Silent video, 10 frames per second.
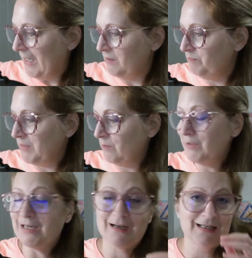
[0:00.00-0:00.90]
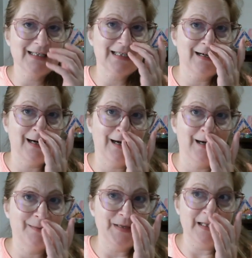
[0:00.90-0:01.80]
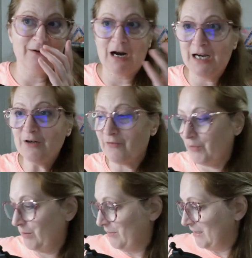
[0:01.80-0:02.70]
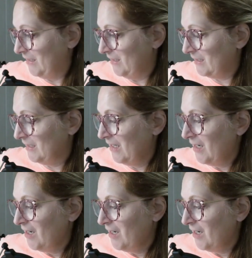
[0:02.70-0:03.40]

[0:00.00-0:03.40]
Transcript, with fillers: and be with us um, in their higher frequencies.